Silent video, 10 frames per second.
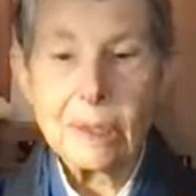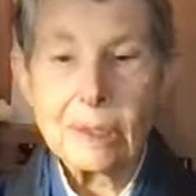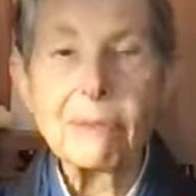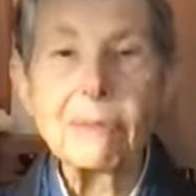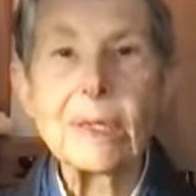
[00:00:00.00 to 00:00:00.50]

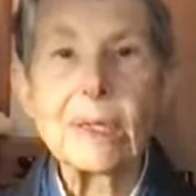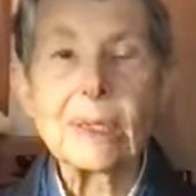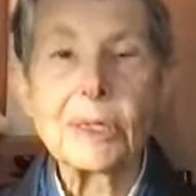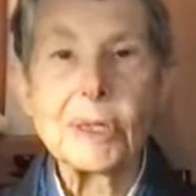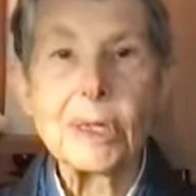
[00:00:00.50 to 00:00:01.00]
seven-day
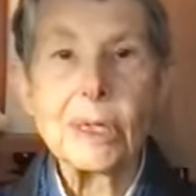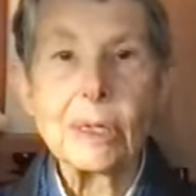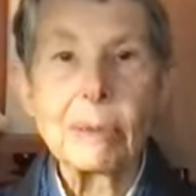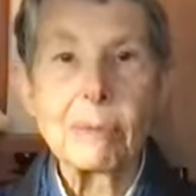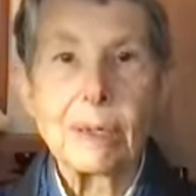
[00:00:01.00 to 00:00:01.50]
sesshin
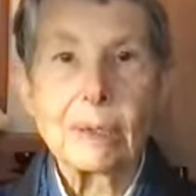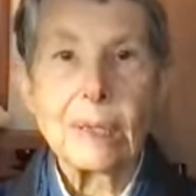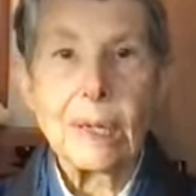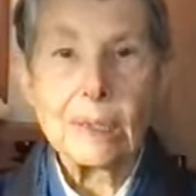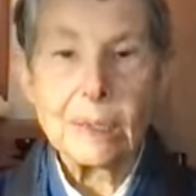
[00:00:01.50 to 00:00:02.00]
here at Mountain Gate,